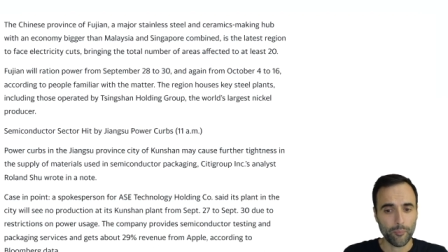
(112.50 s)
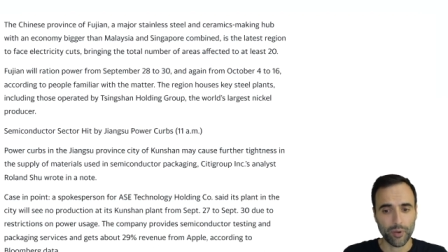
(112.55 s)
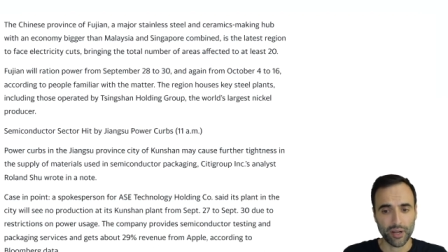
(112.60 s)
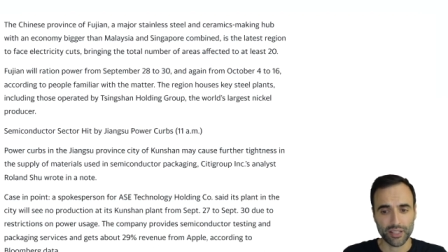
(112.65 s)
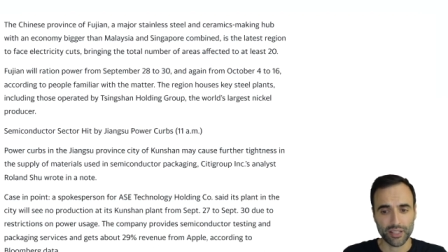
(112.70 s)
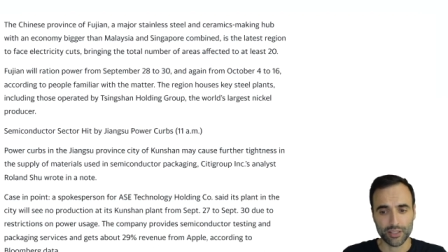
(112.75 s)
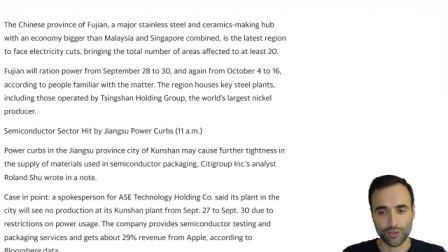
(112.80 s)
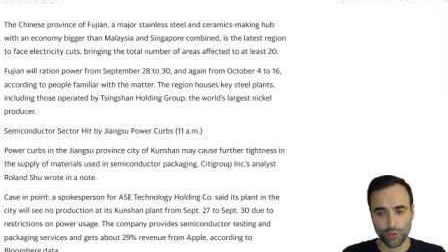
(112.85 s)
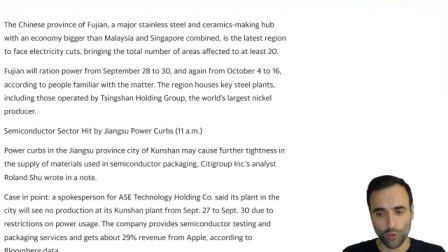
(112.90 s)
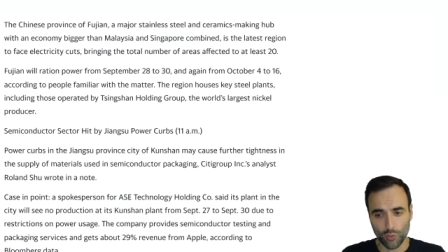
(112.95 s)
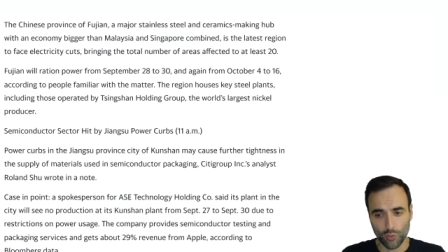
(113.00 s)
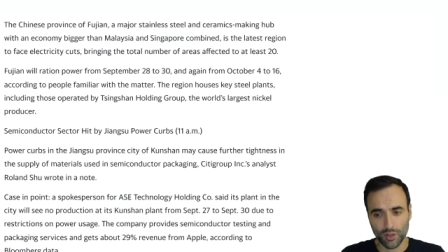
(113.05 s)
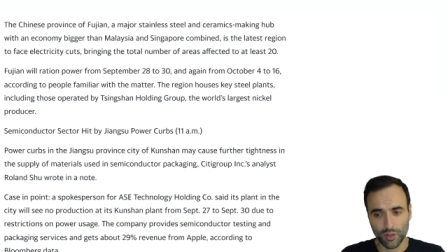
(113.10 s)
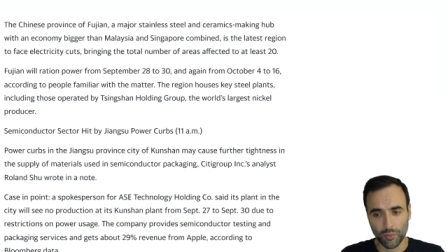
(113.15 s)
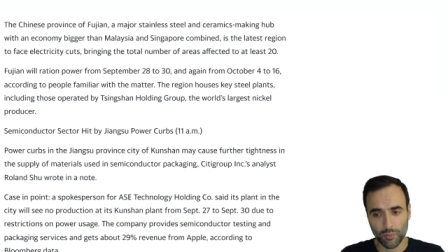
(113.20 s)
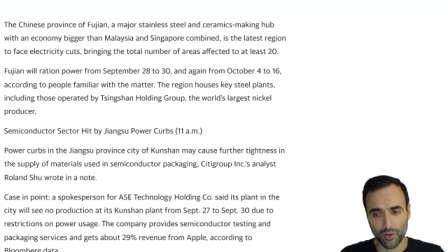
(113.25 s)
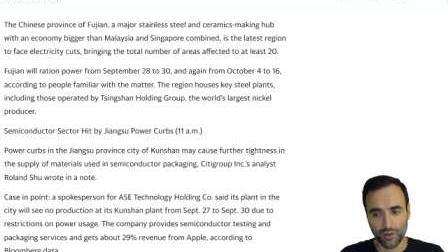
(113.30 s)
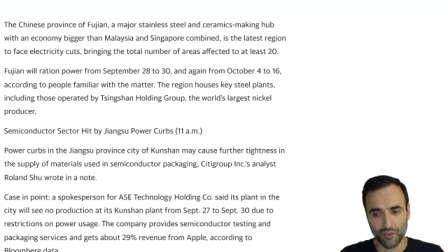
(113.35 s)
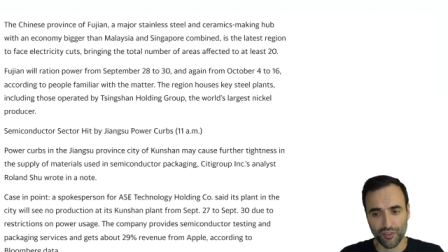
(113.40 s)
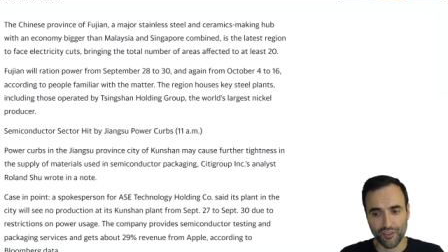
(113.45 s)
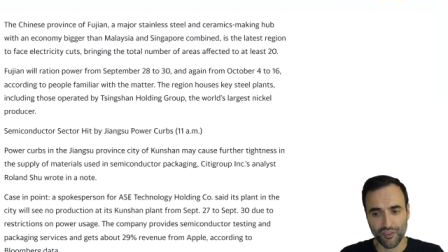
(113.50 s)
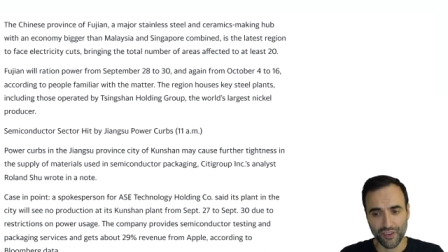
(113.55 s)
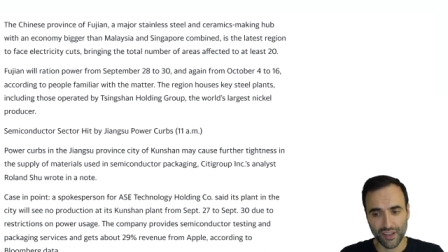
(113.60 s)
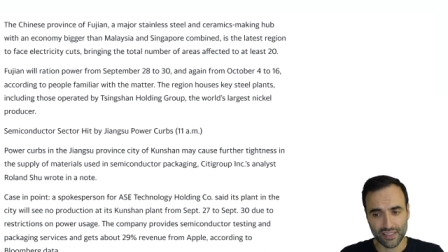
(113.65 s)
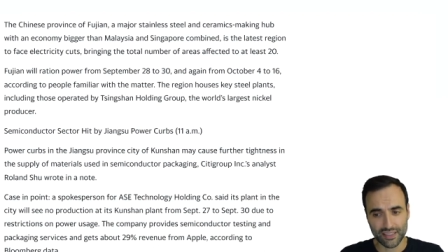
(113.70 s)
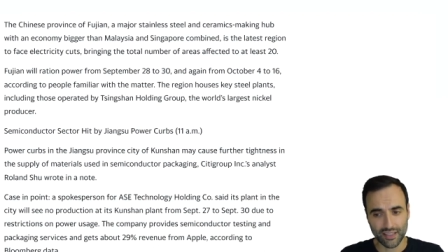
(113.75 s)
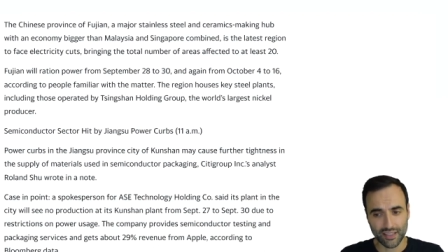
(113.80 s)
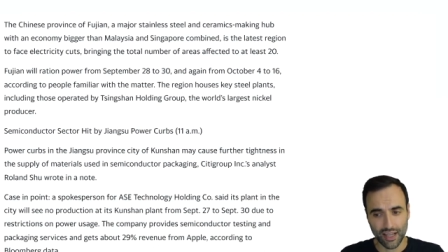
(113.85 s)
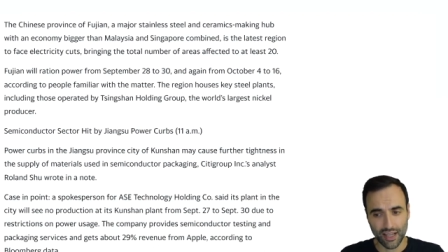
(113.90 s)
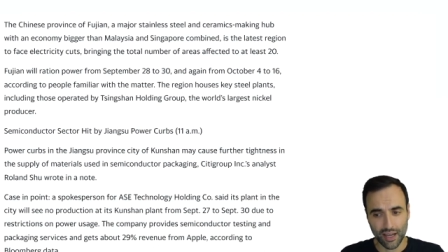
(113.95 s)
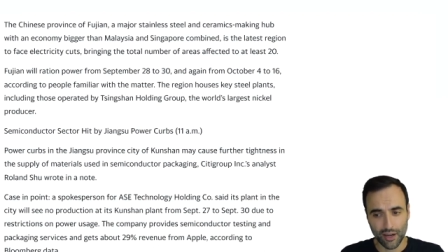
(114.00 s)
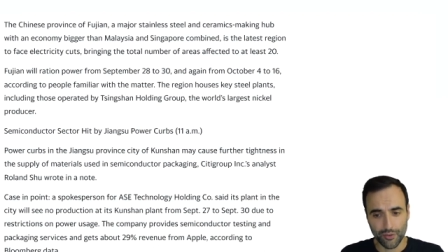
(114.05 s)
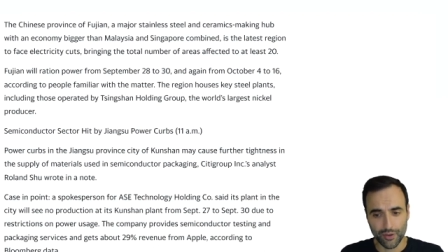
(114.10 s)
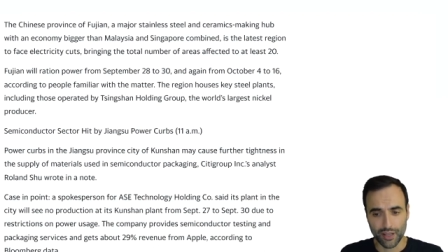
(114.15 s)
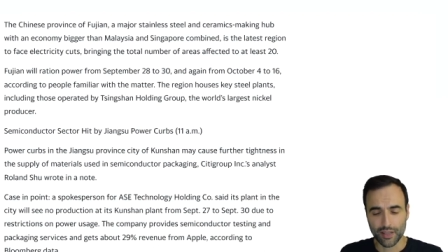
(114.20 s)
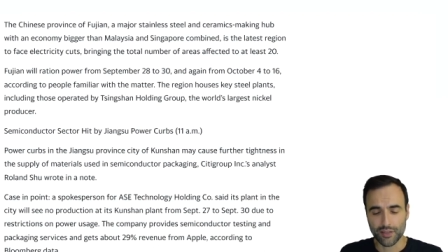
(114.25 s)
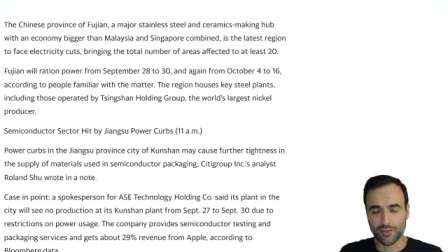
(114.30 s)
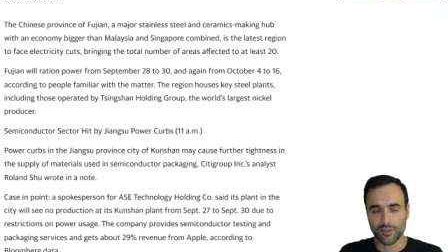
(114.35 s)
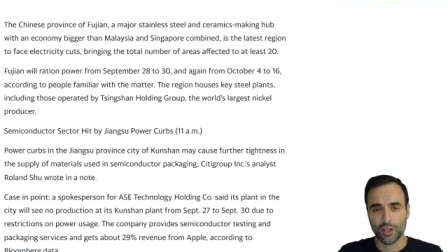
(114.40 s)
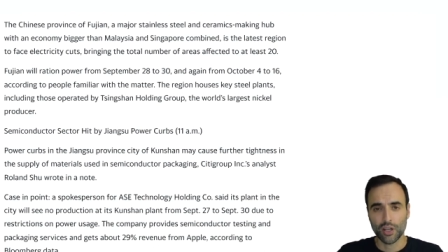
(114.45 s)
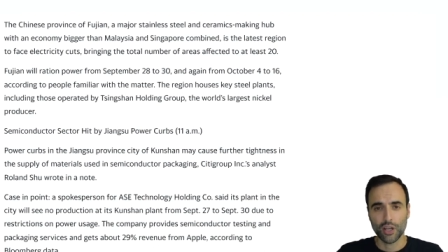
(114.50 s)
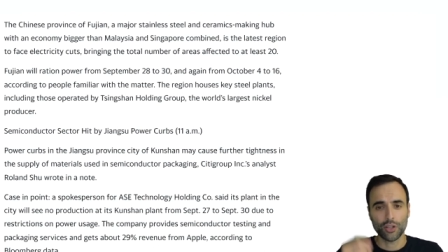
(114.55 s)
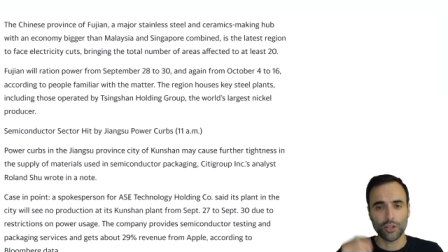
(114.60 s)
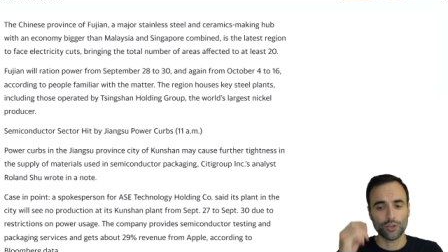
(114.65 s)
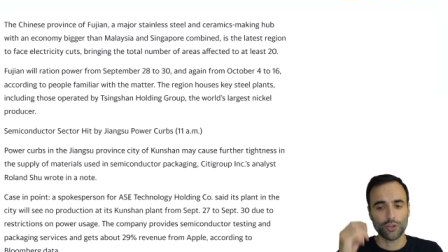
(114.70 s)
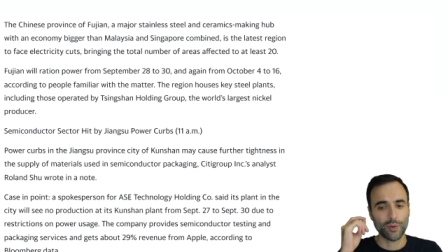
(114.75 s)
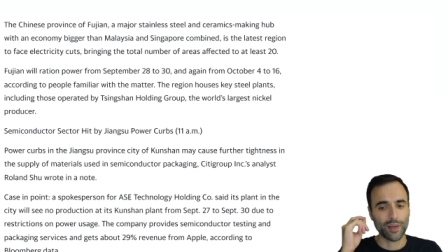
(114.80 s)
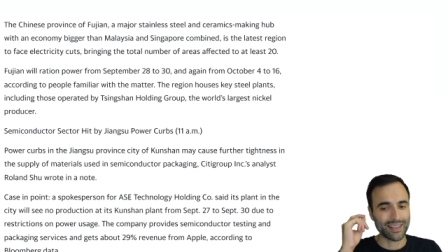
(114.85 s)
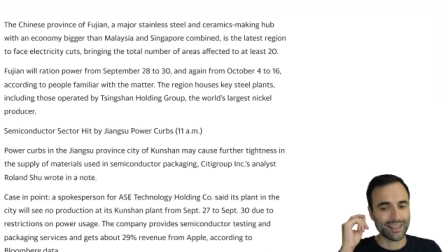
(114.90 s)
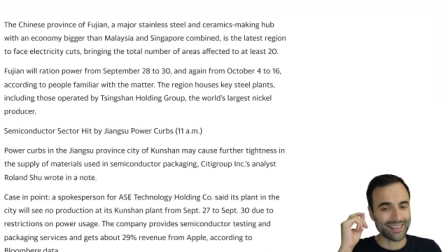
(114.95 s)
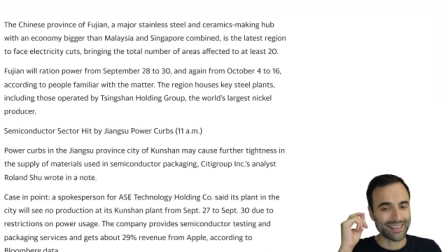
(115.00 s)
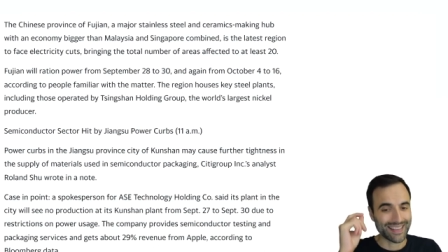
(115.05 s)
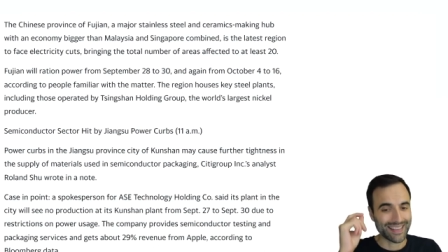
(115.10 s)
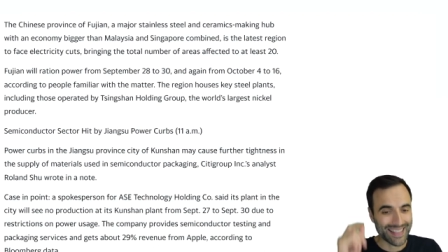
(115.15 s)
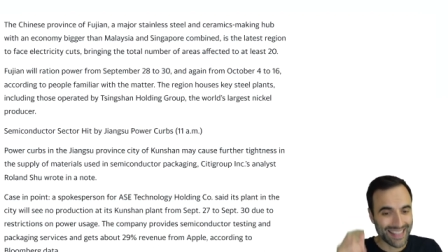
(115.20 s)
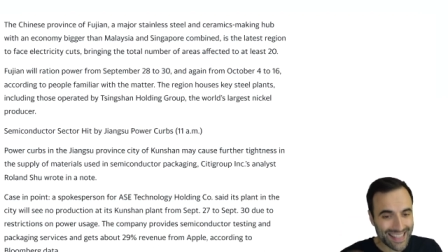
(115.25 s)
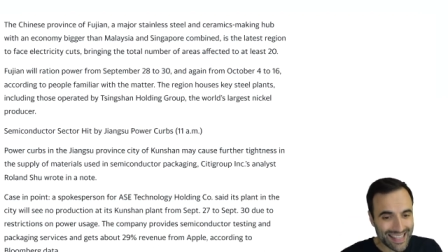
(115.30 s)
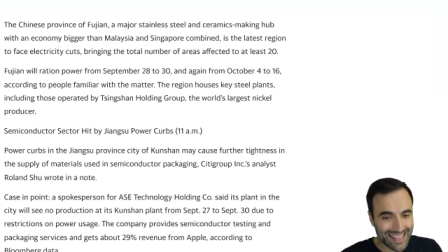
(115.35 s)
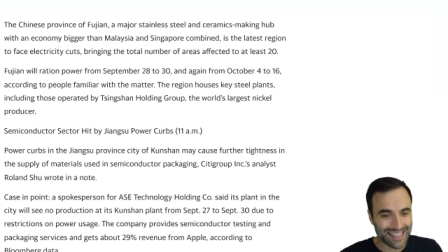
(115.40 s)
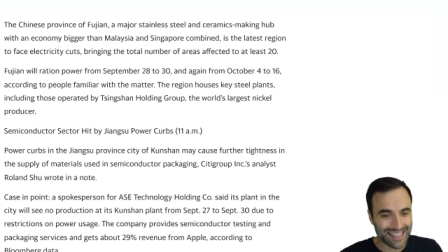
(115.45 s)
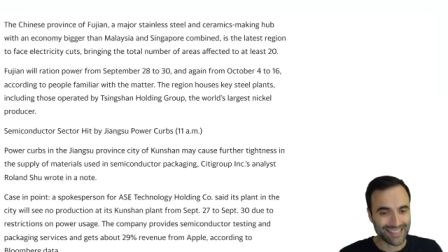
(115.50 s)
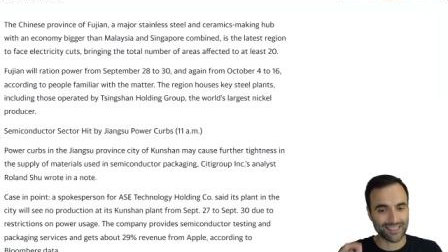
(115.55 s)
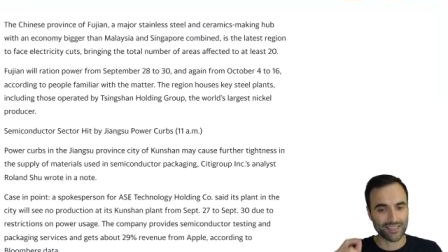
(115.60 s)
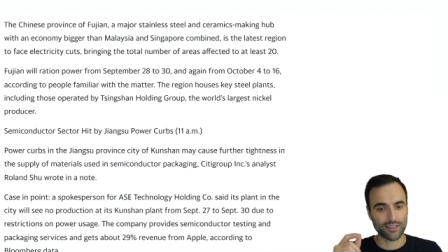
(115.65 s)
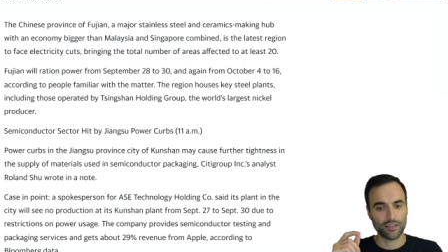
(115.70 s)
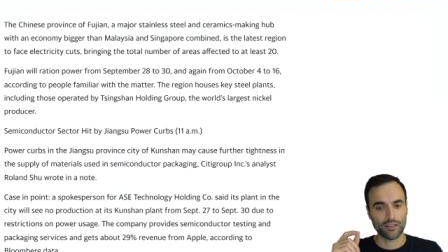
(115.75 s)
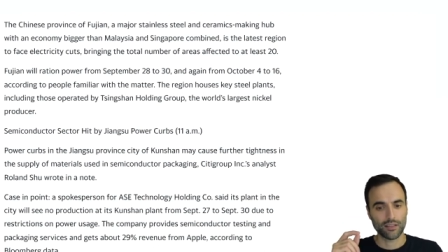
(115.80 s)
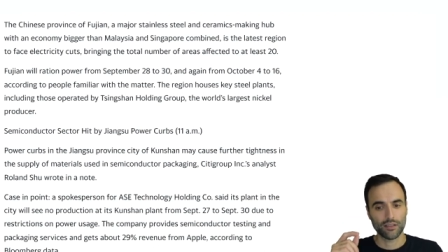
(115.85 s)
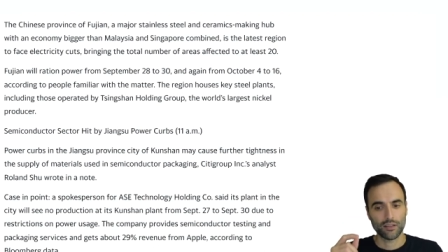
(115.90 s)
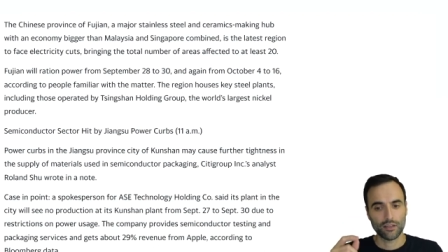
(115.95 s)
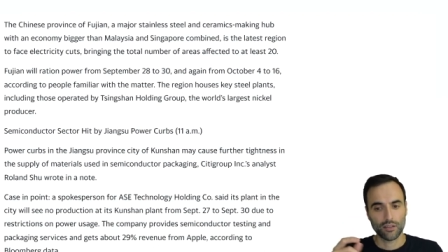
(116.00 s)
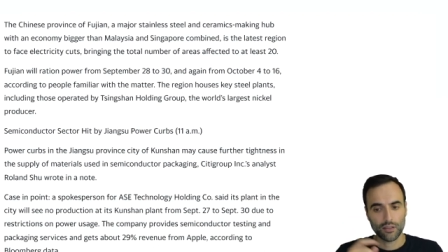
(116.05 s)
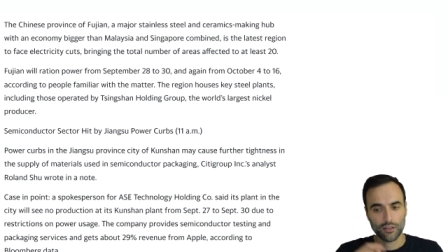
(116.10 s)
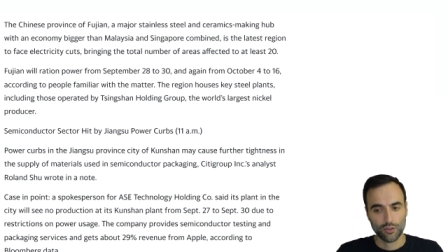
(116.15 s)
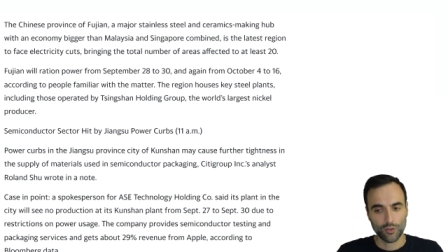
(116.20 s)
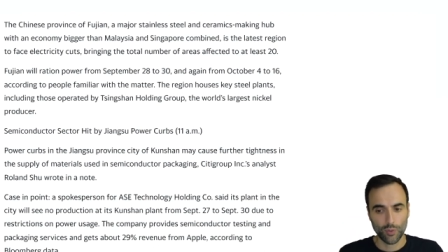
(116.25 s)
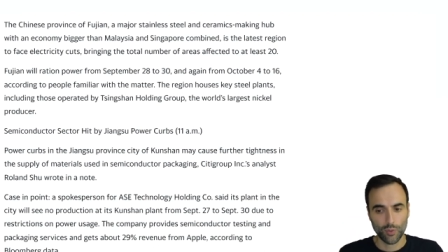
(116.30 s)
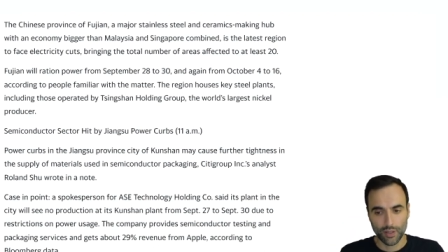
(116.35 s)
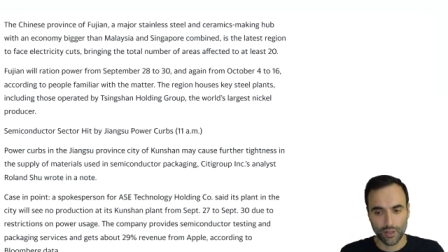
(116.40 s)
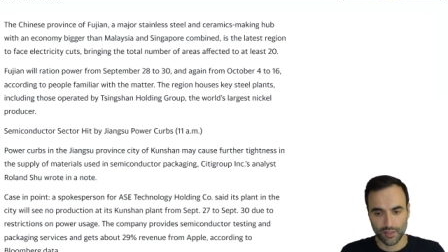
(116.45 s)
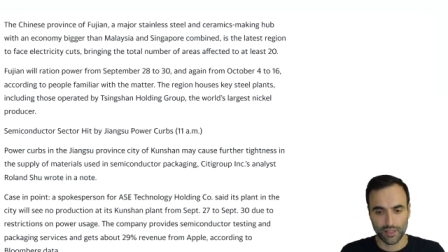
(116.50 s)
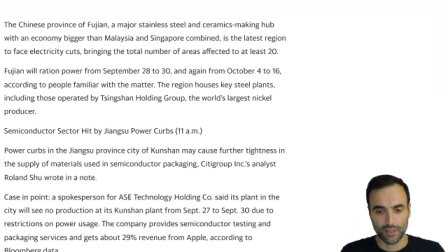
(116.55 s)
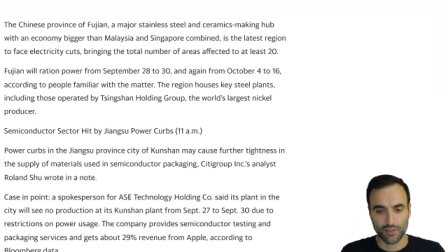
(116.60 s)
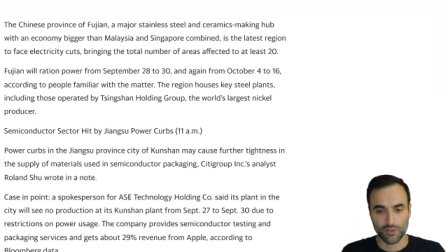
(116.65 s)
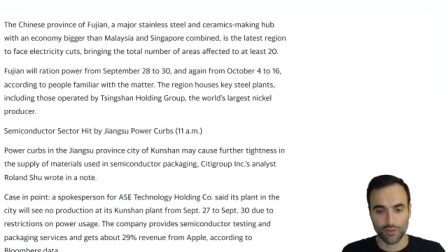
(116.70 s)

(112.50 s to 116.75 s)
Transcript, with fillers: bringing the total number of affected areas to at least 20.